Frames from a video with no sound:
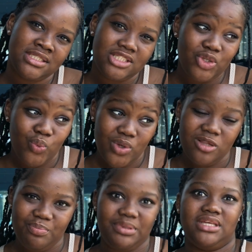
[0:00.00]
You
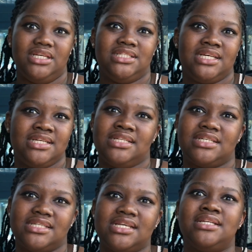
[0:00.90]
will be entertained,
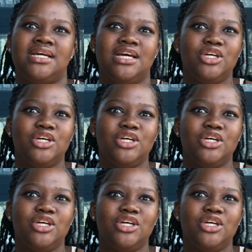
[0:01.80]
Lisanna.